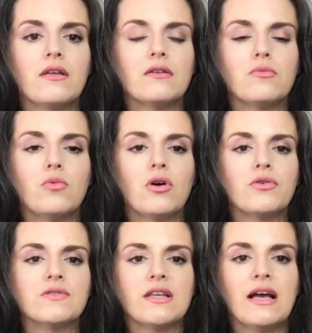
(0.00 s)
What
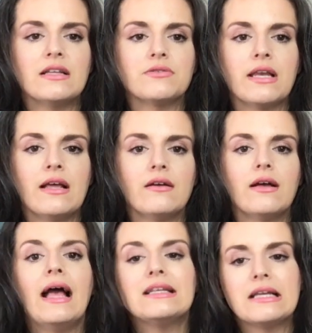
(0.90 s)
goes hand in
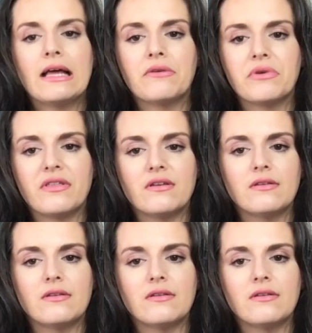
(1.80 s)
hand with